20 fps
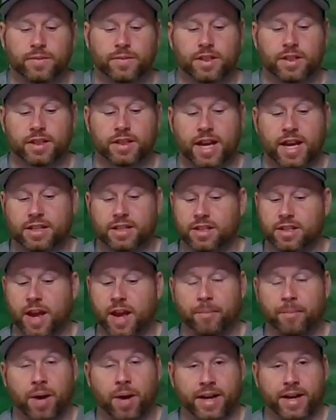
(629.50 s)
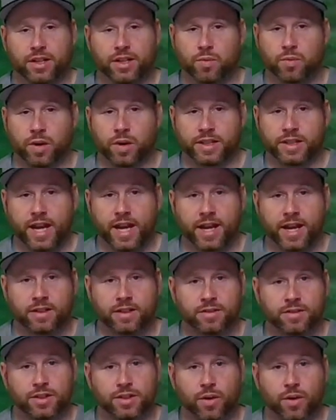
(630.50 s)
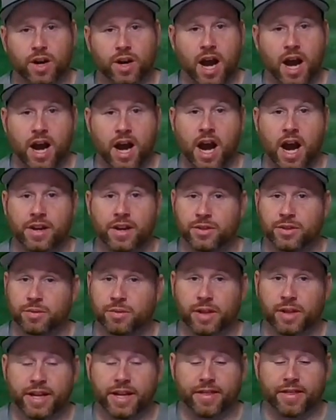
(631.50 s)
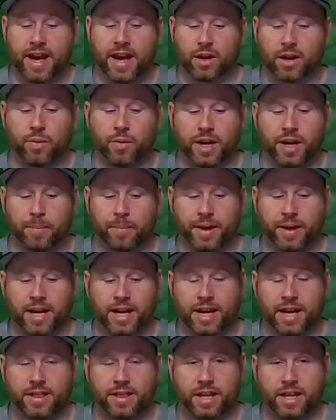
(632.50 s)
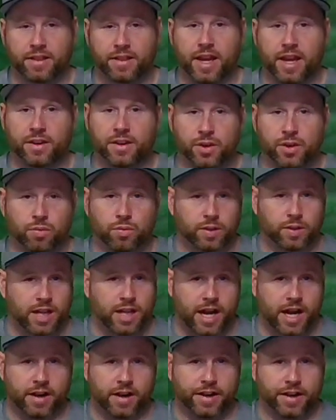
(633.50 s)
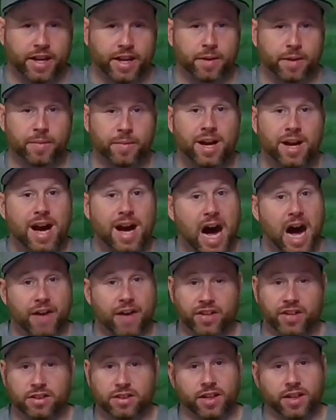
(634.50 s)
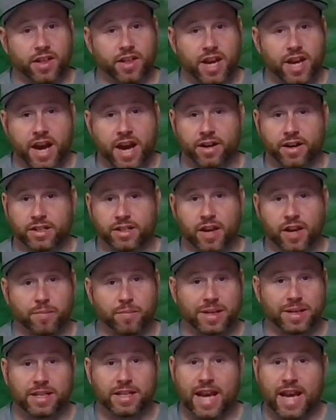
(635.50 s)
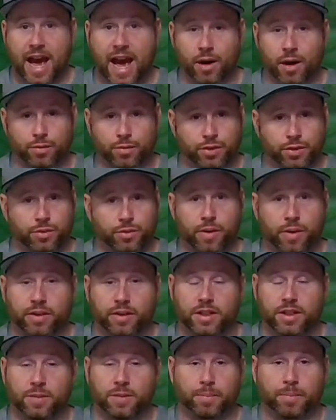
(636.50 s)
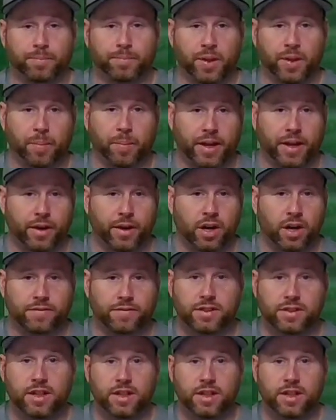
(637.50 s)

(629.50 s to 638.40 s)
That's at minus 110. So I do like that quite a bit. I think they do rely on him. Obviously, the Niners have been gouged throughout the playoffs.